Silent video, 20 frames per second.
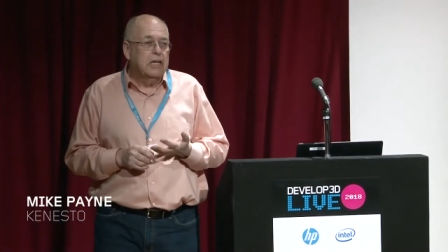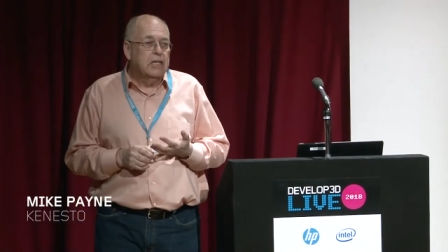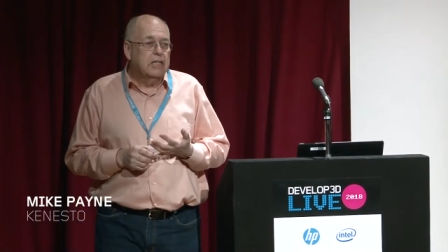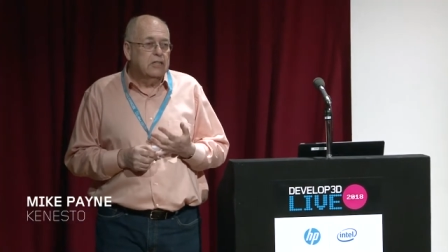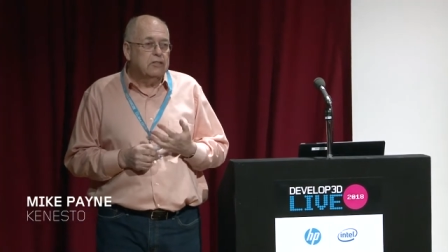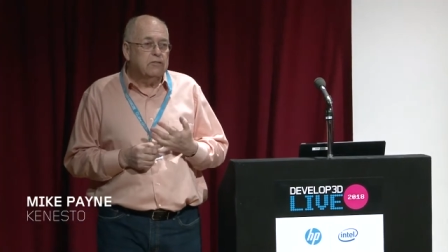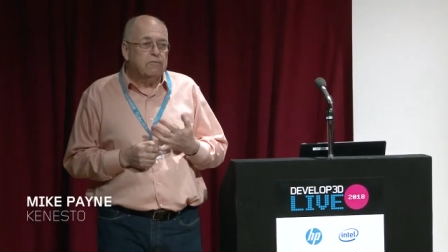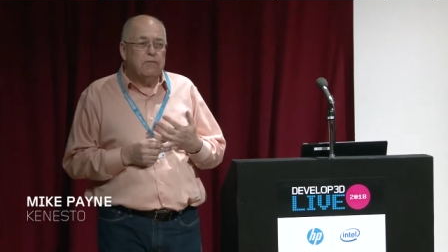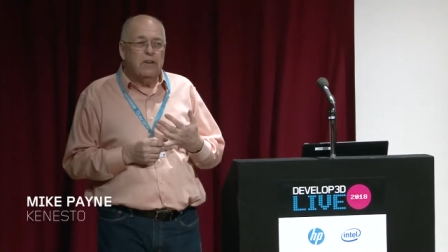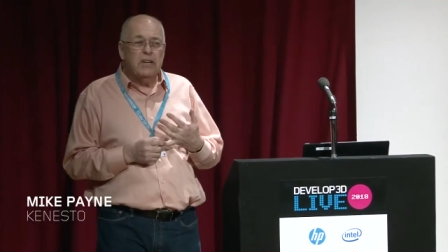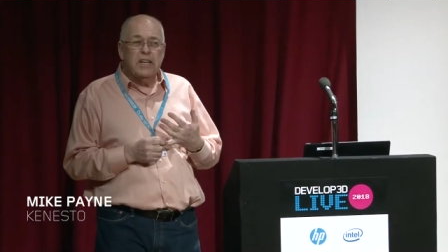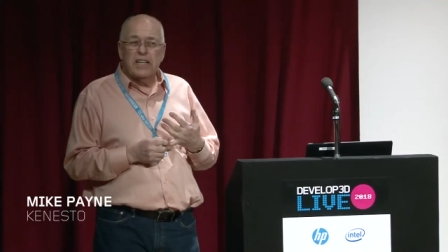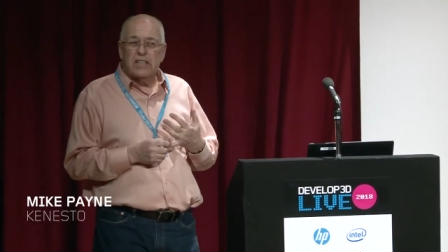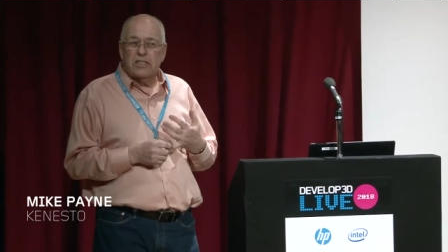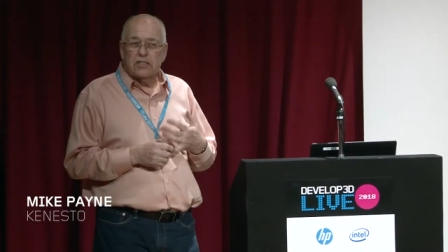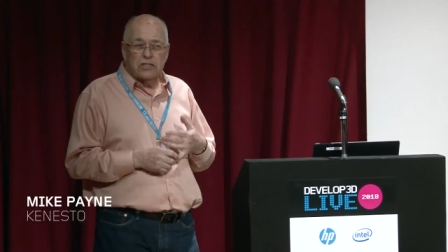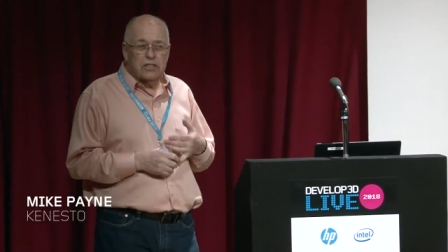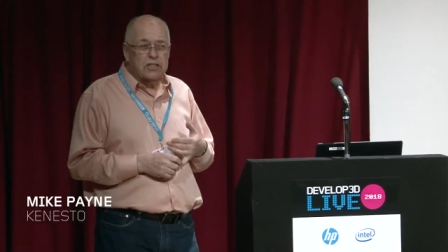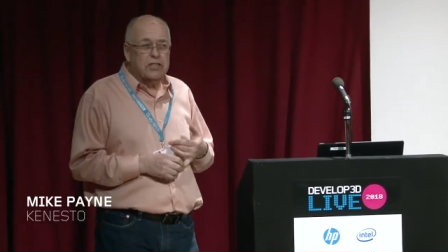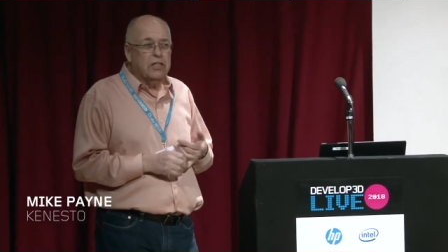is a very
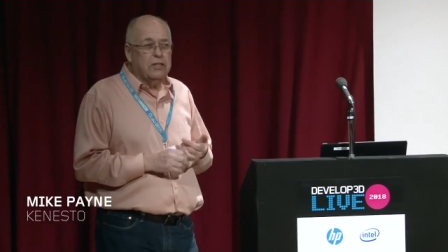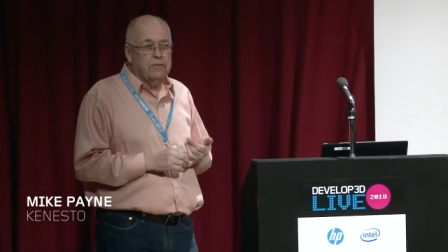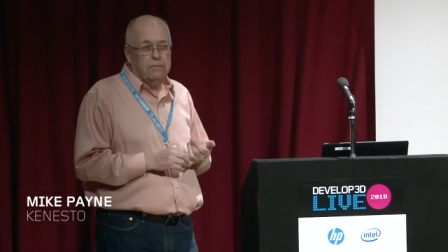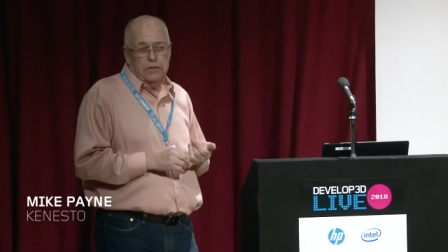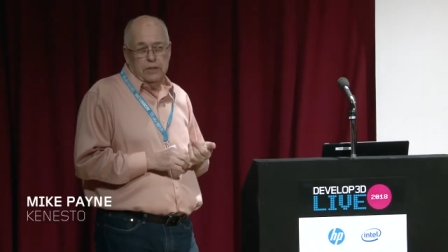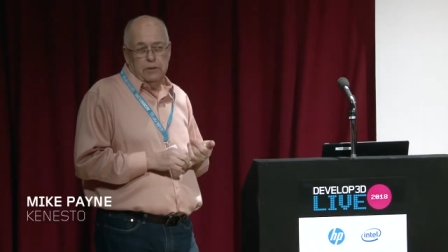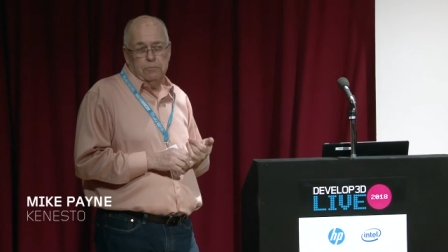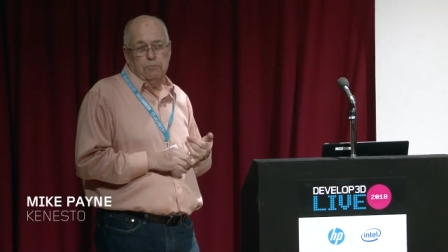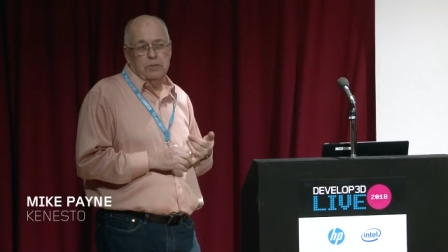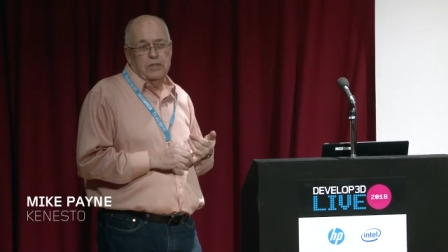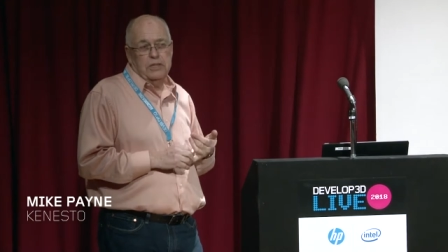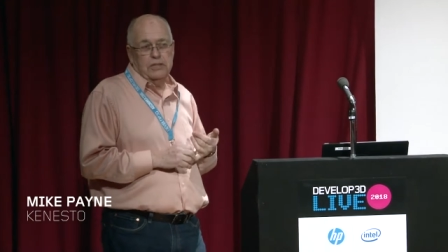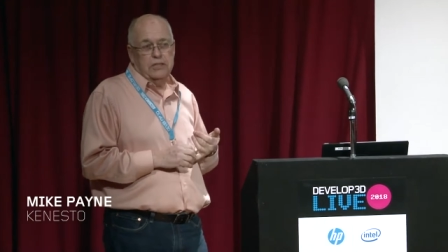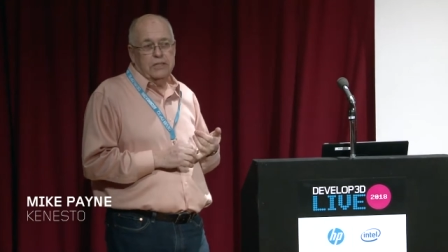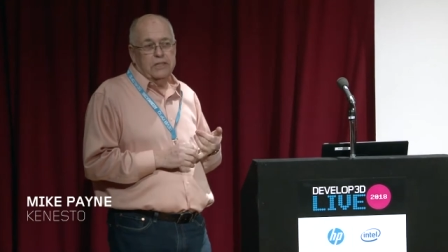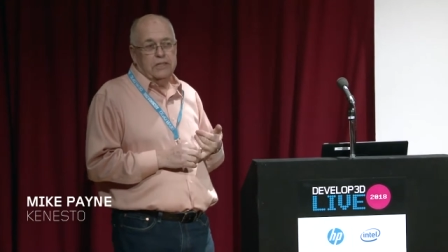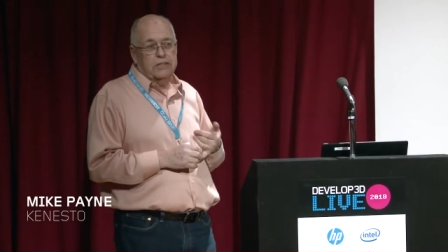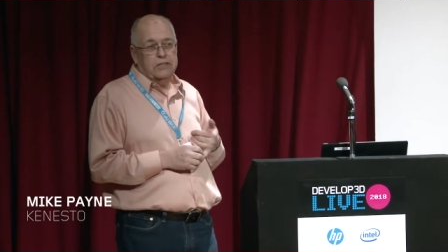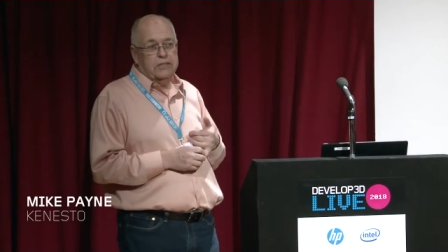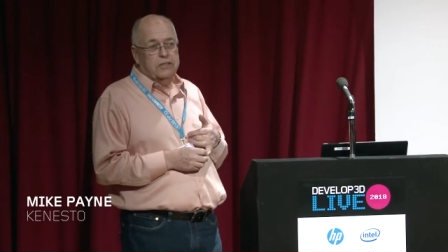conservative
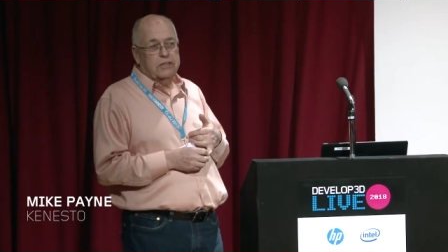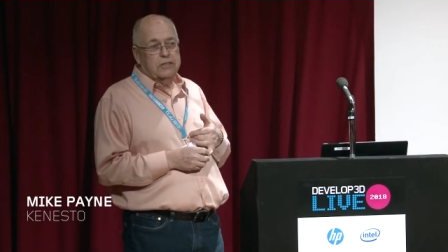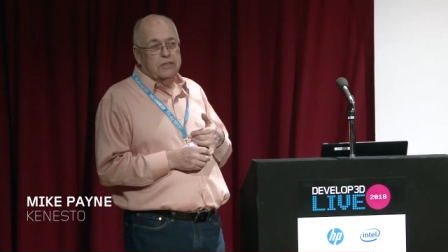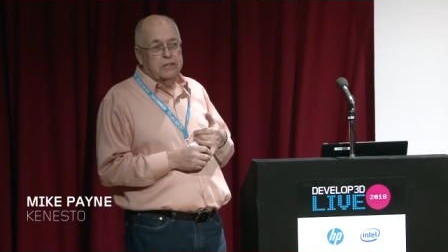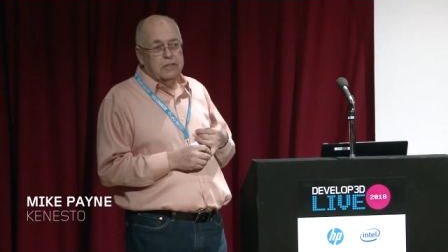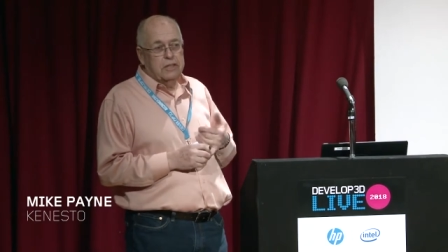business.